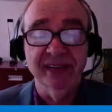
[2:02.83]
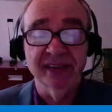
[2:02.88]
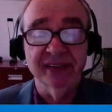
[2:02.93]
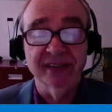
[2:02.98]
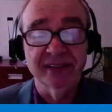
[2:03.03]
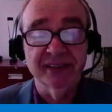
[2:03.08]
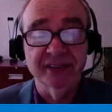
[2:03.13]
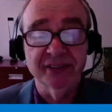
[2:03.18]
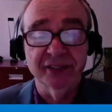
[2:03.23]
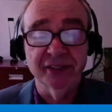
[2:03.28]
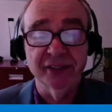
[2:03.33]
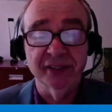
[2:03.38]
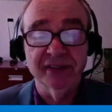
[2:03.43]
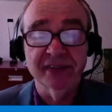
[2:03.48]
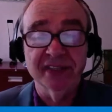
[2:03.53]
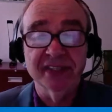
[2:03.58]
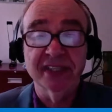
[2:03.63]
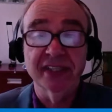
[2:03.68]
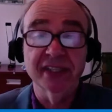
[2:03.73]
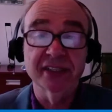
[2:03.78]
at the turn of
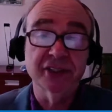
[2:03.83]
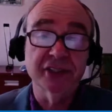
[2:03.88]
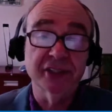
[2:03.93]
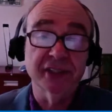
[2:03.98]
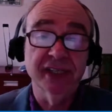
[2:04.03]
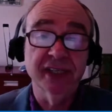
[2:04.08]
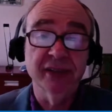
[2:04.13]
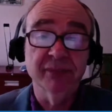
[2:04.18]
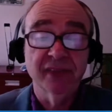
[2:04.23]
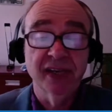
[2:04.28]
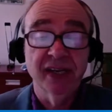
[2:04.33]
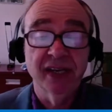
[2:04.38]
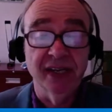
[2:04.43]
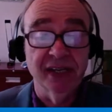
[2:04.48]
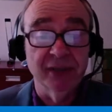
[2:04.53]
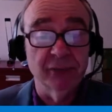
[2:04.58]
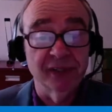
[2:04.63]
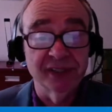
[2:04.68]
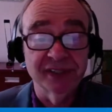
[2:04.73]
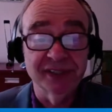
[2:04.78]
the century, I
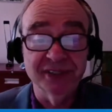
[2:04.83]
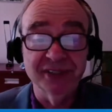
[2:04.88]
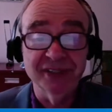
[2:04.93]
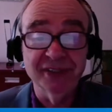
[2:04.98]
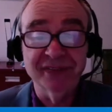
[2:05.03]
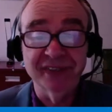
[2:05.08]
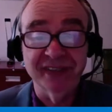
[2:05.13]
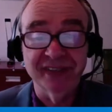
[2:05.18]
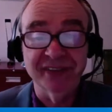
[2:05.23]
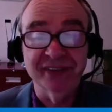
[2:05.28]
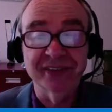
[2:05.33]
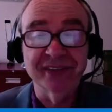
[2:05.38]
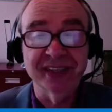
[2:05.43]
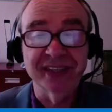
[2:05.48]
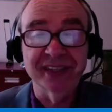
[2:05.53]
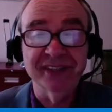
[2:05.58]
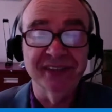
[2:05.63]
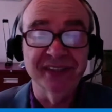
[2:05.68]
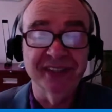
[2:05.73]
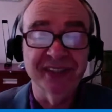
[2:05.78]
wondered if I could
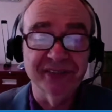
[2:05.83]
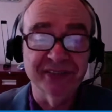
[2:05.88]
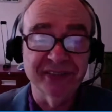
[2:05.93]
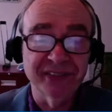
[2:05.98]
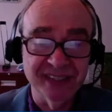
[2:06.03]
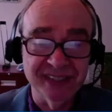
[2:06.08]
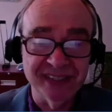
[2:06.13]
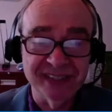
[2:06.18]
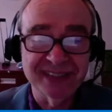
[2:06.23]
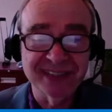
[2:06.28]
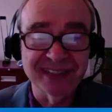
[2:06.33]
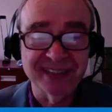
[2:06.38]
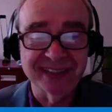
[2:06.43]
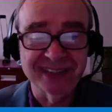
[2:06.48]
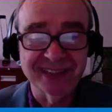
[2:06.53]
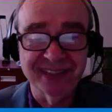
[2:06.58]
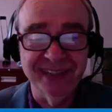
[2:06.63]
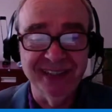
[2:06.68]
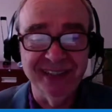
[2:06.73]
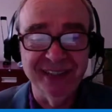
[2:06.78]
think of enough things to
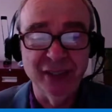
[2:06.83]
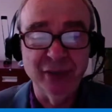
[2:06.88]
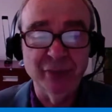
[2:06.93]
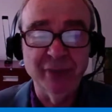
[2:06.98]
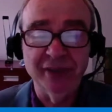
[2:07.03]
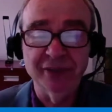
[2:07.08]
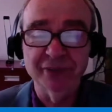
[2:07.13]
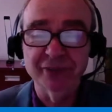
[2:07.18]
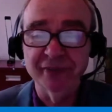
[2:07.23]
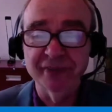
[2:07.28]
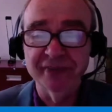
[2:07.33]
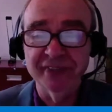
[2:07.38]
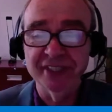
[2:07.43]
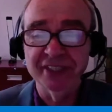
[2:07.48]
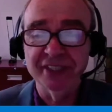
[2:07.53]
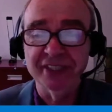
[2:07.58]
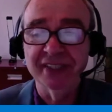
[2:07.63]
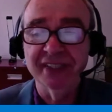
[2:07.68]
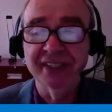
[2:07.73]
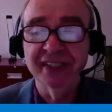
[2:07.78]
say about
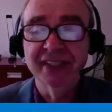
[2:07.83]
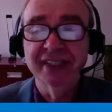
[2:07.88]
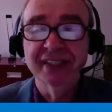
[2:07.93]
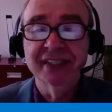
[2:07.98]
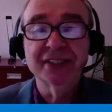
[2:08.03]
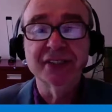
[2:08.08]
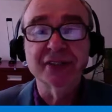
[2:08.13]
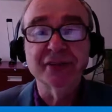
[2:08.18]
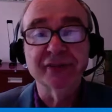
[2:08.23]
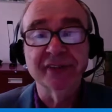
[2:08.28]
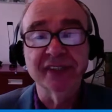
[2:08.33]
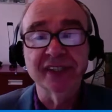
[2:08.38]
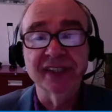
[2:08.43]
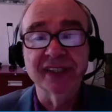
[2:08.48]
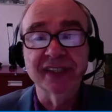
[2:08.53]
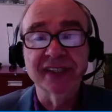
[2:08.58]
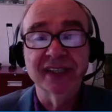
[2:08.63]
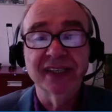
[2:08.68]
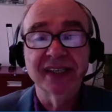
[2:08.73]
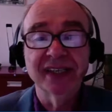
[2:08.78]
revision to
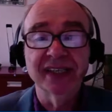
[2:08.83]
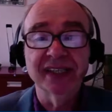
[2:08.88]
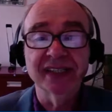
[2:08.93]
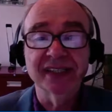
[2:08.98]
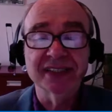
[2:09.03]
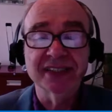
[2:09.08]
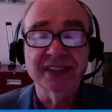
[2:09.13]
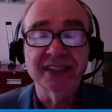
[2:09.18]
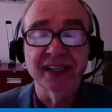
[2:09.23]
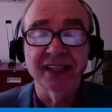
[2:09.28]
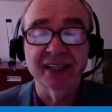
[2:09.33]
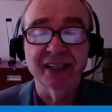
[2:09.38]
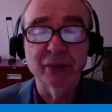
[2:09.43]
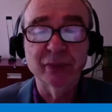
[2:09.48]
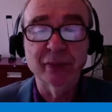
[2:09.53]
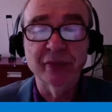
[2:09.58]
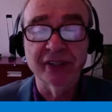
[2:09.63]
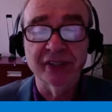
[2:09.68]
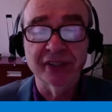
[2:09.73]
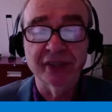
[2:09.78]
fill an entire
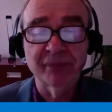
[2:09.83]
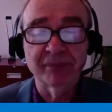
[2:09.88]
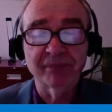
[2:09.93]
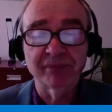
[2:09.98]
book.